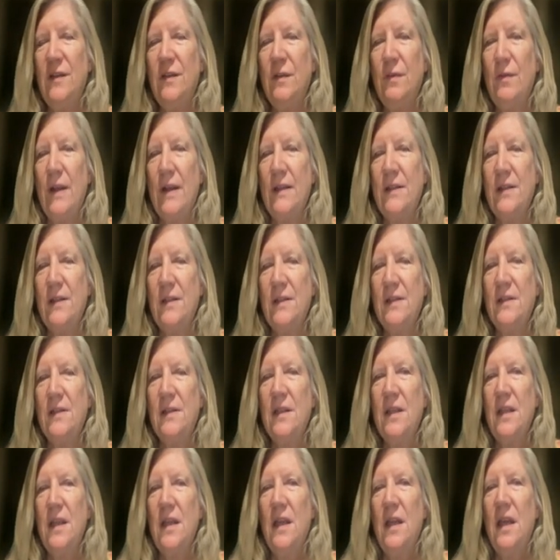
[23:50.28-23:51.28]
rectus.
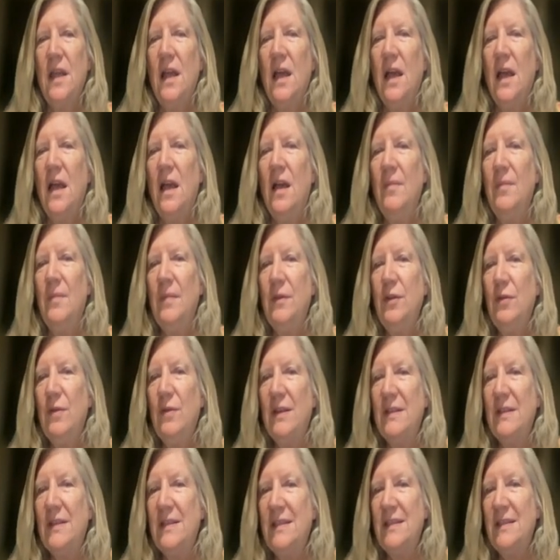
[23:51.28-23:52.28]
Um, you
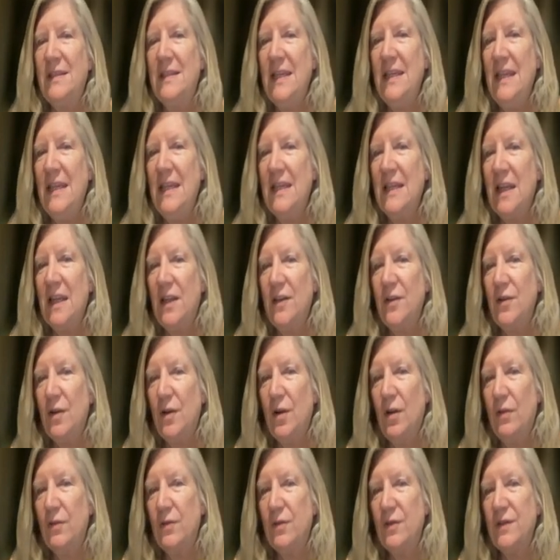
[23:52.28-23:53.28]
can see it under
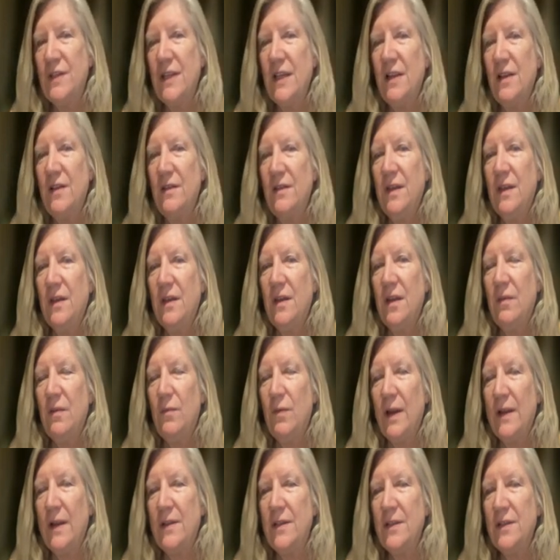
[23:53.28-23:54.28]
ultrasound. The
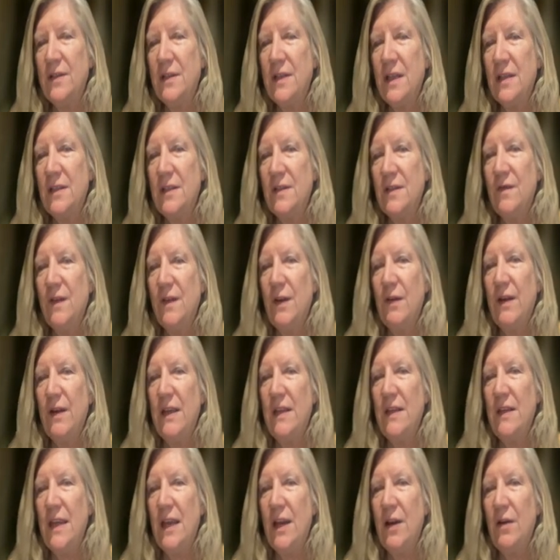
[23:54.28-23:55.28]
rectus gets very
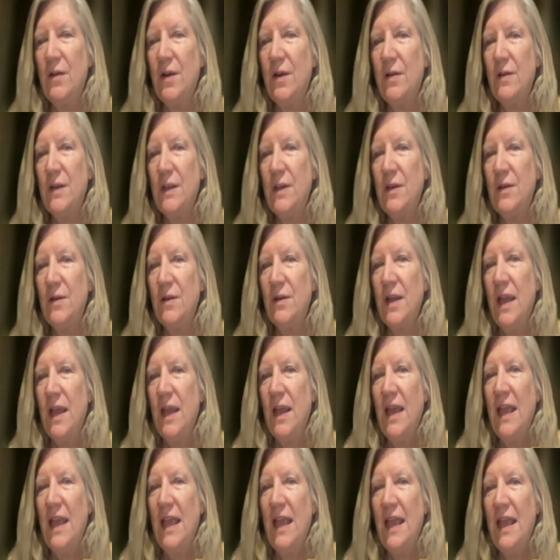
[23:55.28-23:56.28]
narrow here.
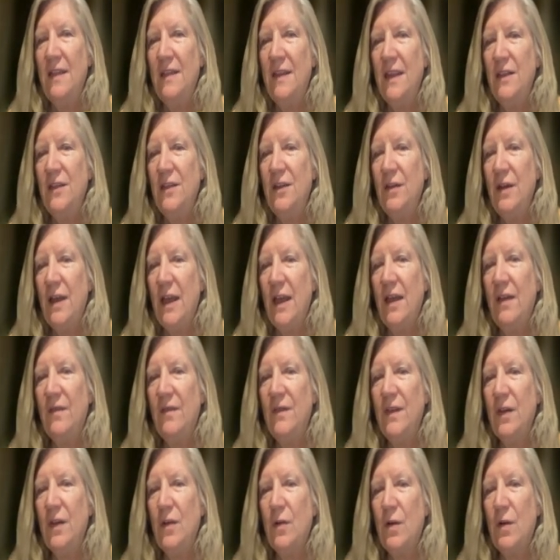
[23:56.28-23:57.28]
And then you have
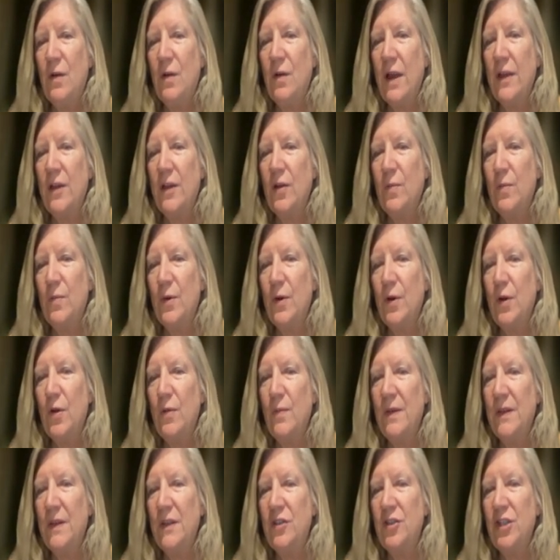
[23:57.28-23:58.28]
the cryoprobe and
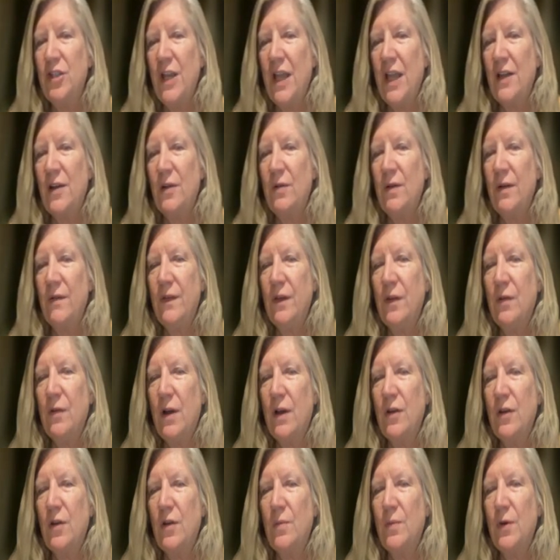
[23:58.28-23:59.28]
the shadow of the
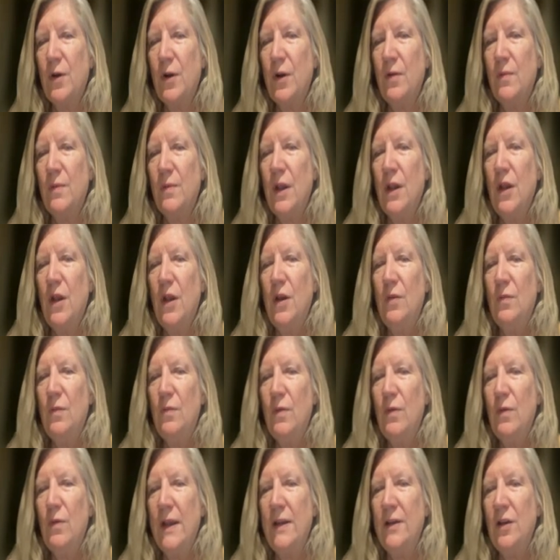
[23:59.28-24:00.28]
cryoprobe
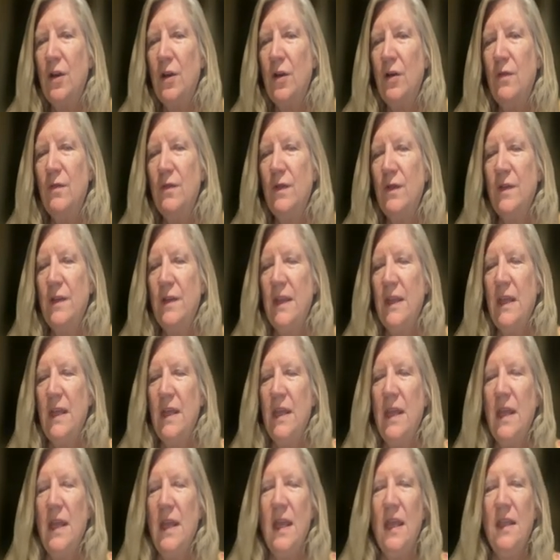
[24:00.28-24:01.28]
right over
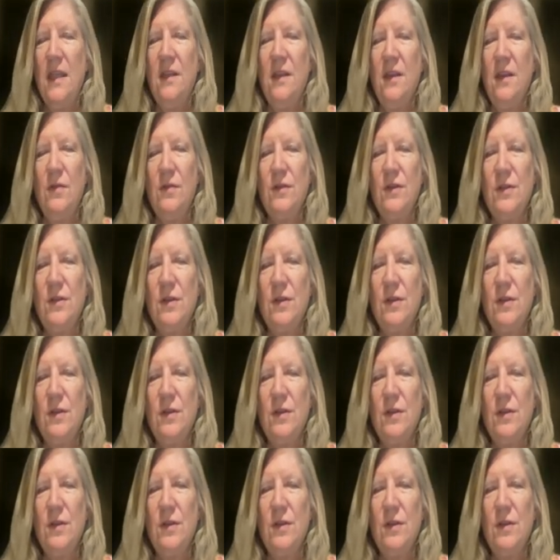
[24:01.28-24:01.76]
the those